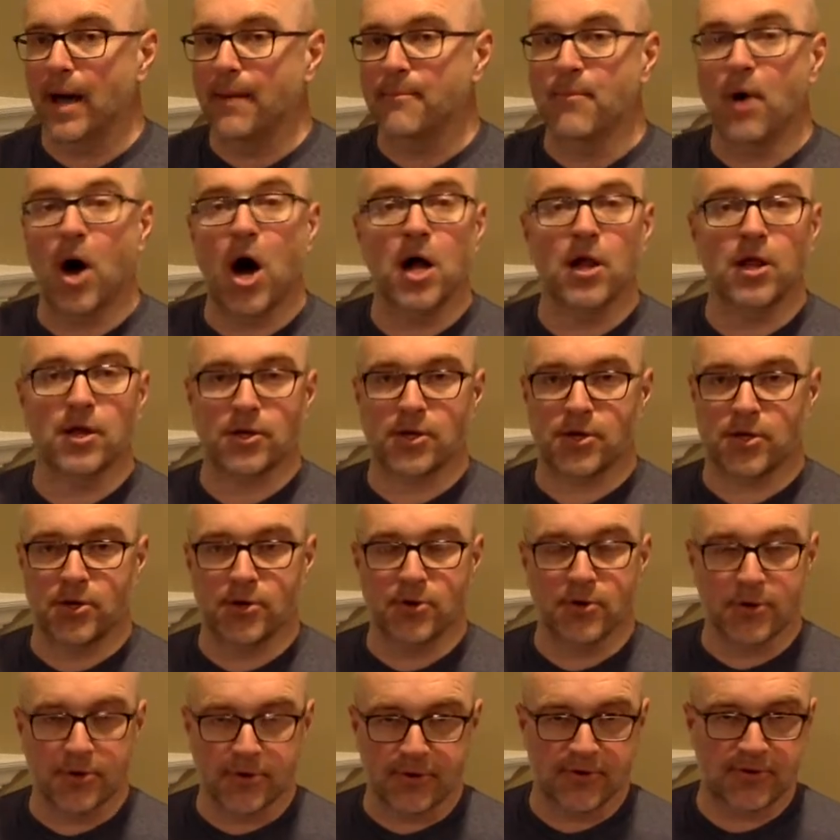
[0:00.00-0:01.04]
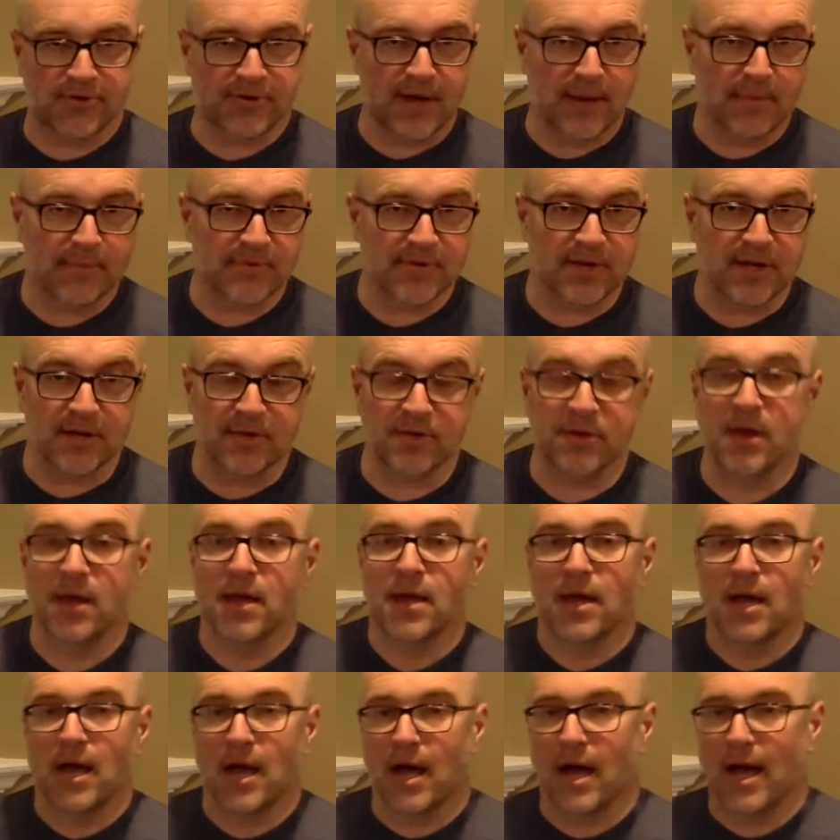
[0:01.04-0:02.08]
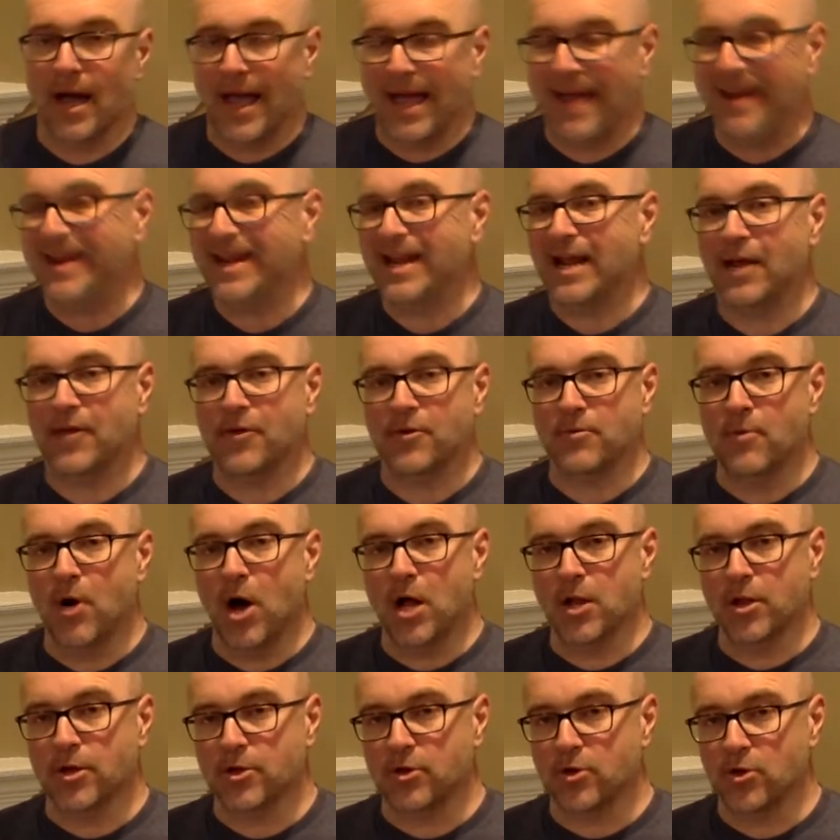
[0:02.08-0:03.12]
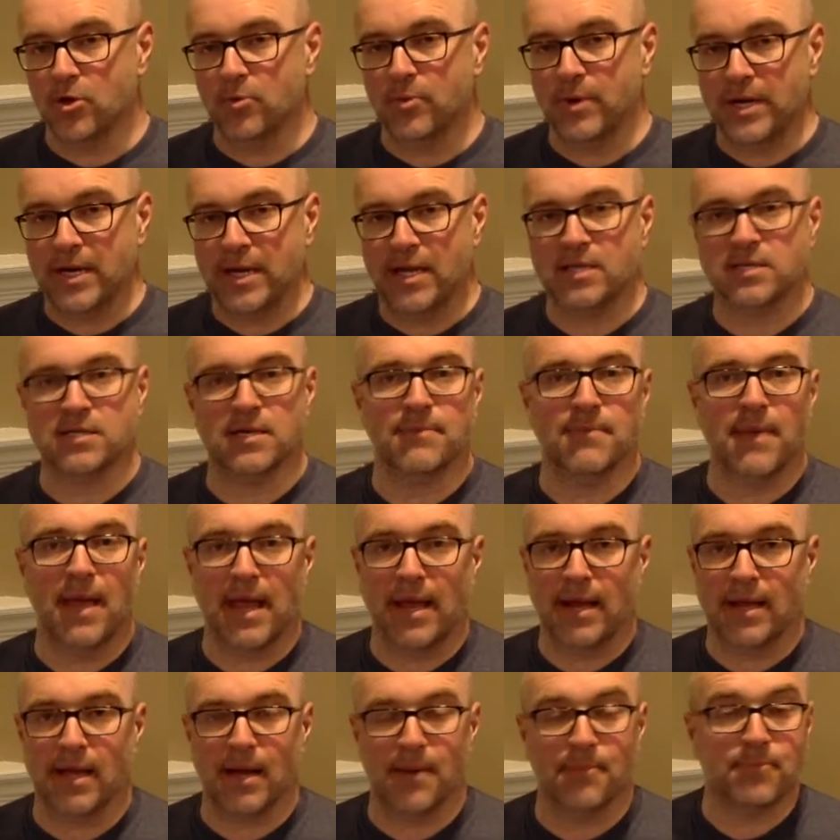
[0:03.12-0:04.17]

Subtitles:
molecule or substance. Any other molecule we need to make,